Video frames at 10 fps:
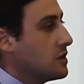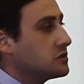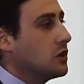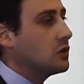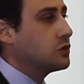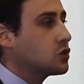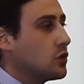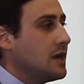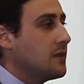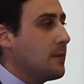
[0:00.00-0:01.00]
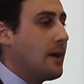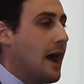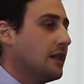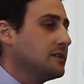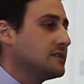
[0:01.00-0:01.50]
You can start treating the
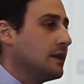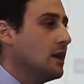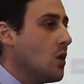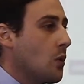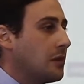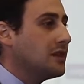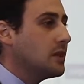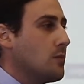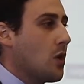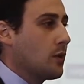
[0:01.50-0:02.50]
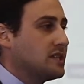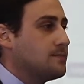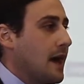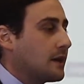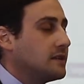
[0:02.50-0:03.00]
policy with a little bit more
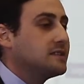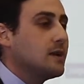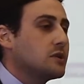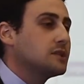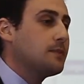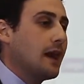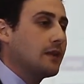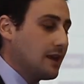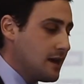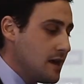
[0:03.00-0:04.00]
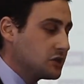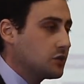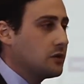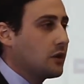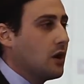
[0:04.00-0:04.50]
respect, the same respect that geeks
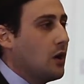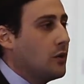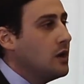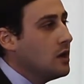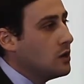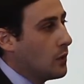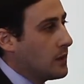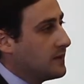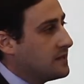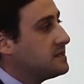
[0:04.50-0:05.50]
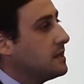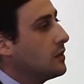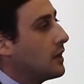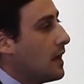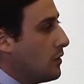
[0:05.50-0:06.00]
treat their code, knowing that if a
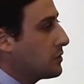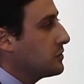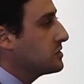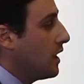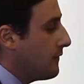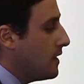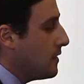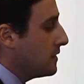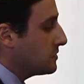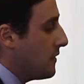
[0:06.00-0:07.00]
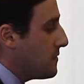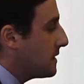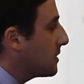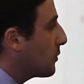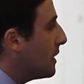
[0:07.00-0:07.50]
single character is off, the entire thing is come